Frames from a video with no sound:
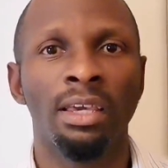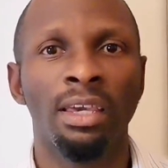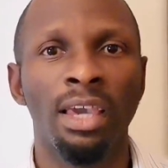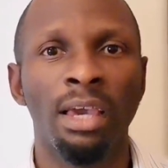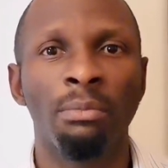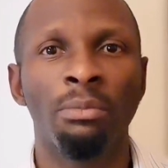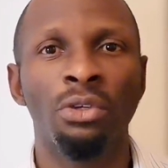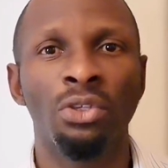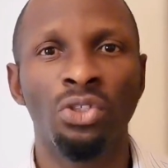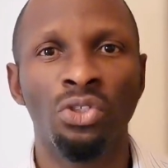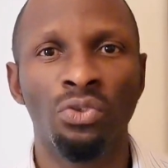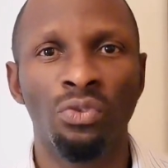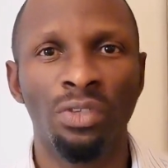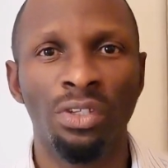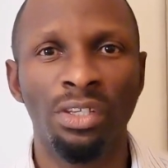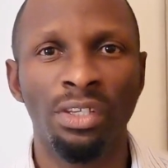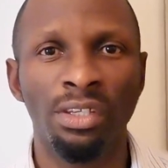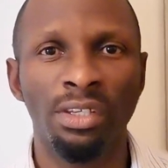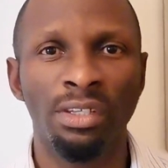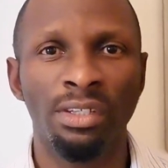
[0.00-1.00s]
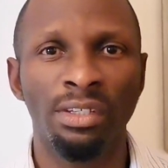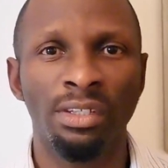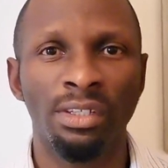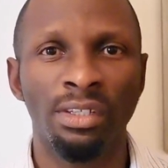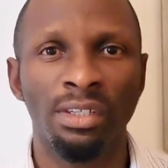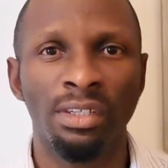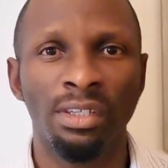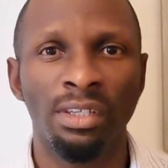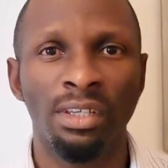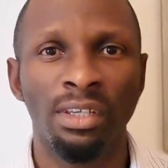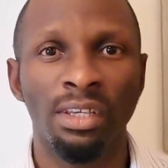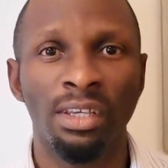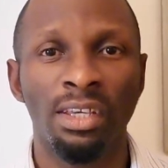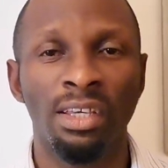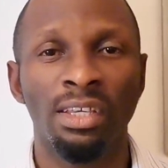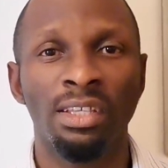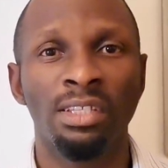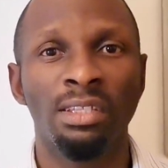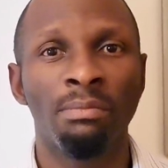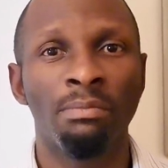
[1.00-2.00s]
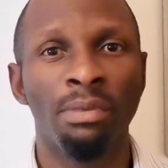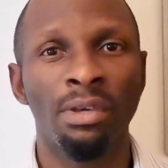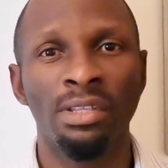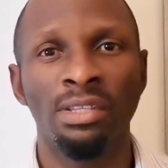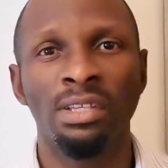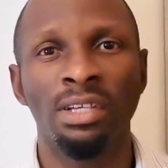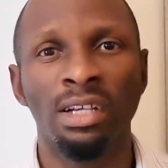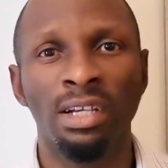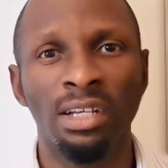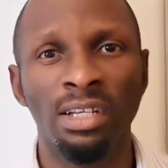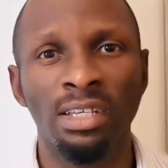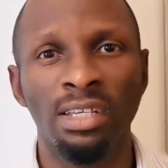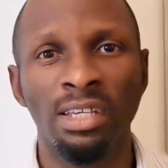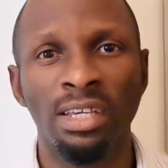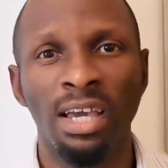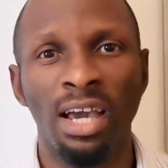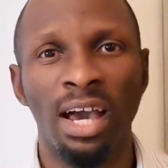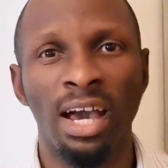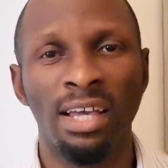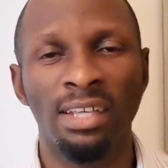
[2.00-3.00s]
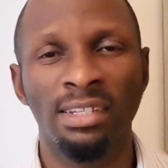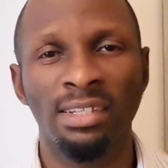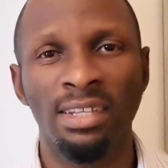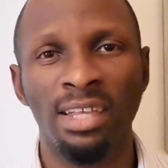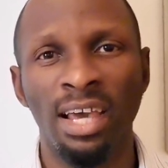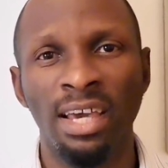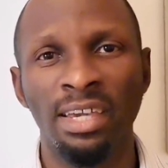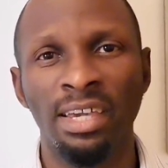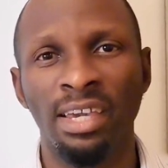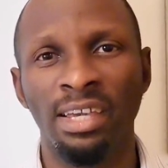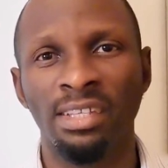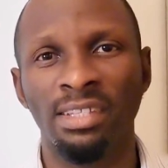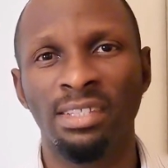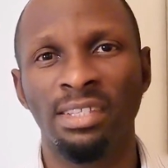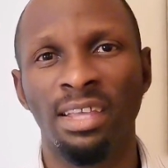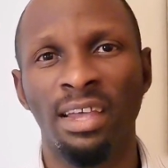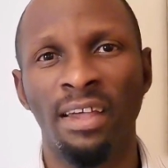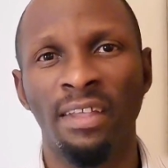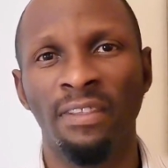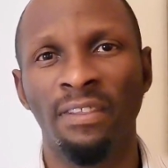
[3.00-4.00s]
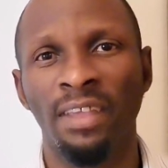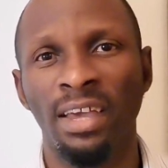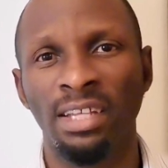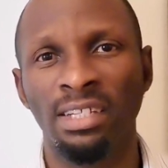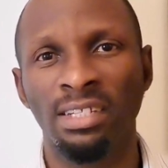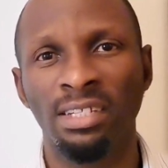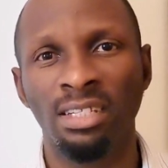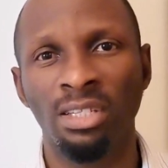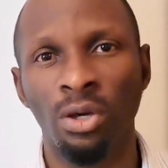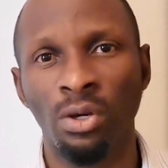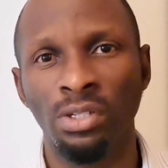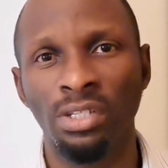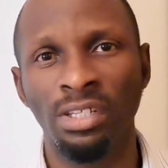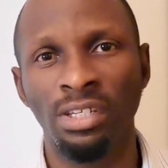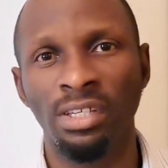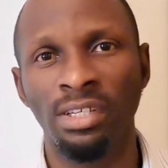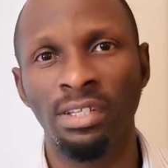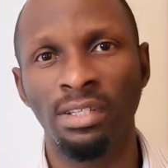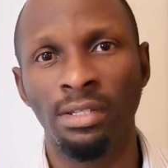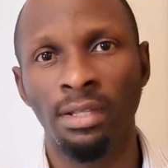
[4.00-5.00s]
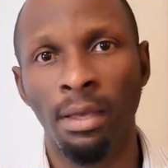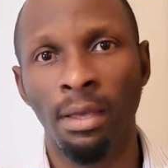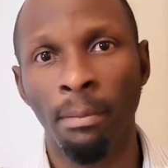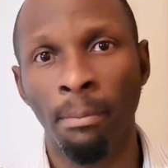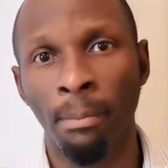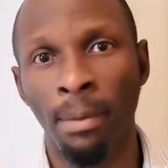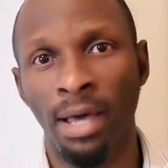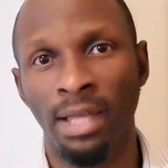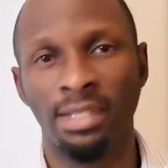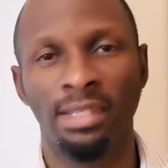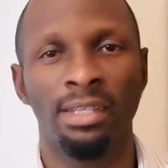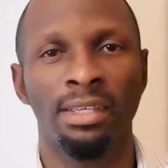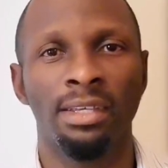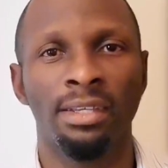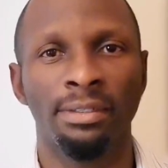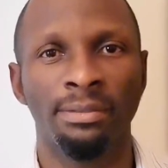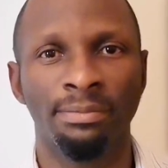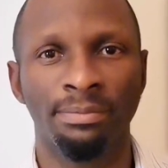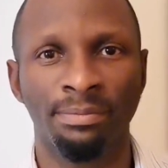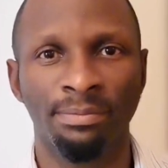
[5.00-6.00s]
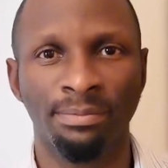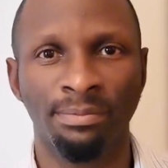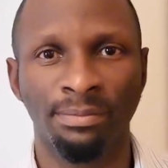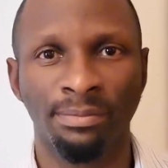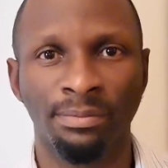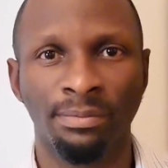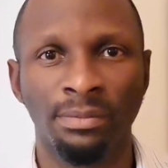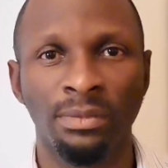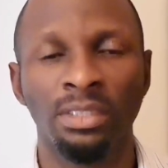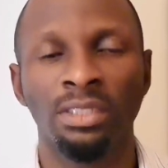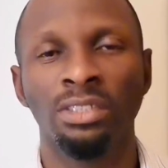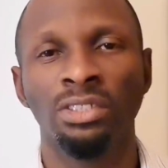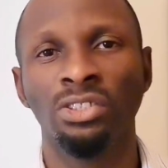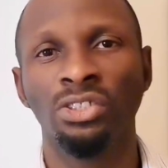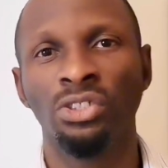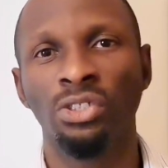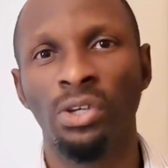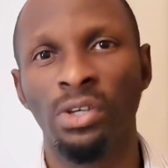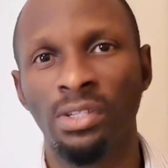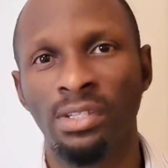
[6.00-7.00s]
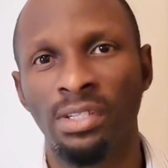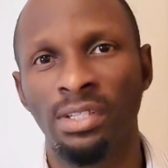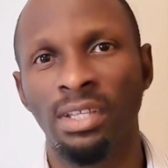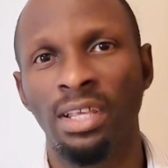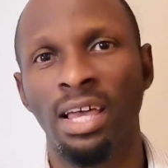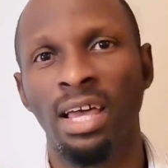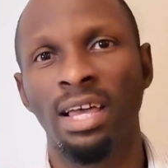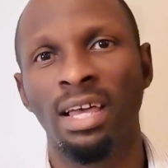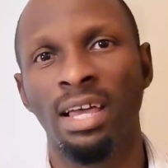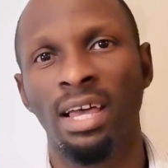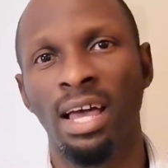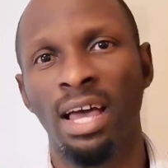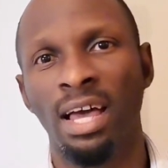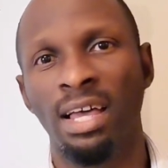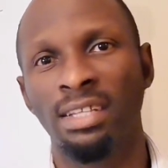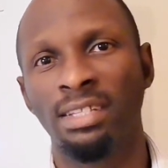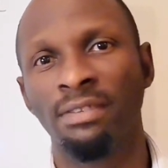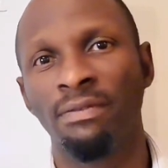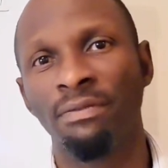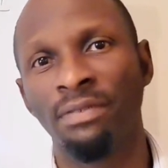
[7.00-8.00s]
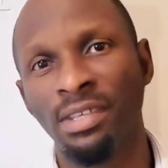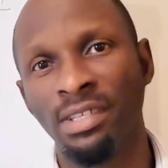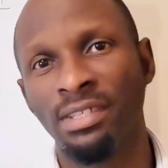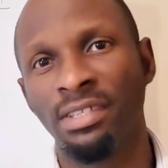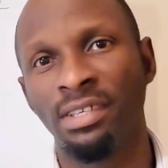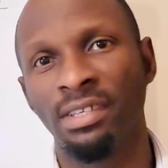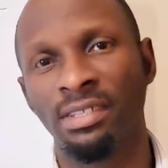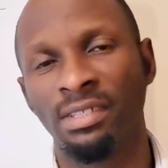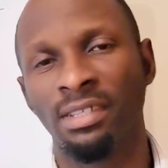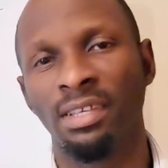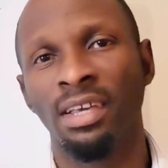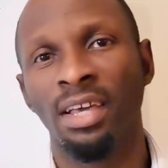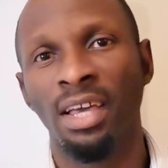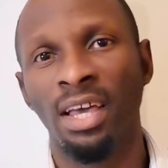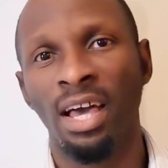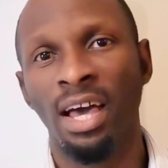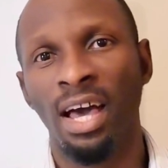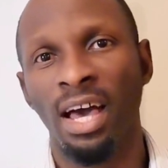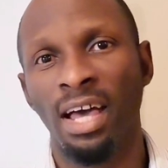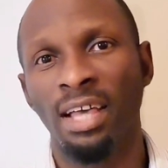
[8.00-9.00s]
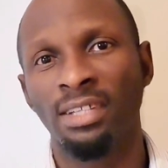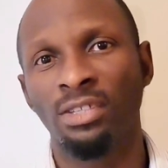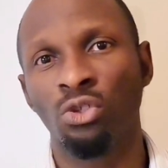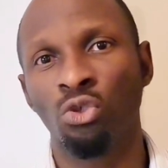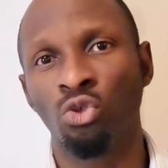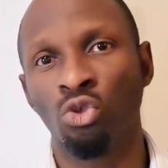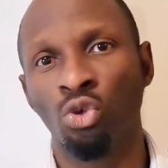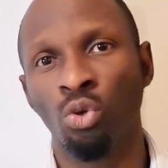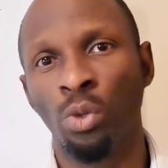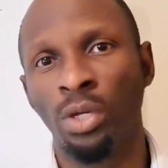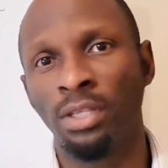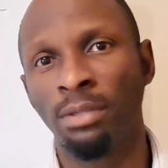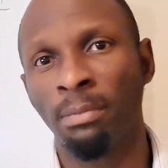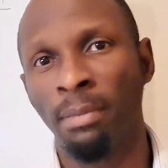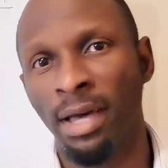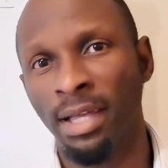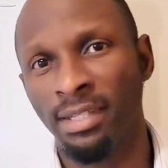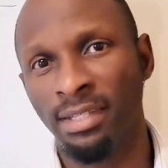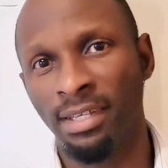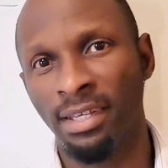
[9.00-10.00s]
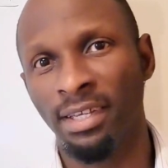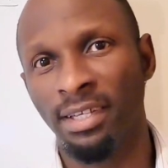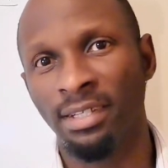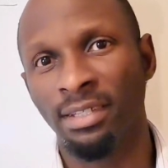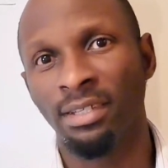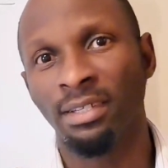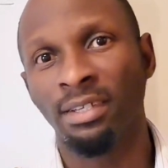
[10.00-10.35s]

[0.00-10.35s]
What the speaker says: Chemistry is basically a science that studies matter, just as physics has to do with matter,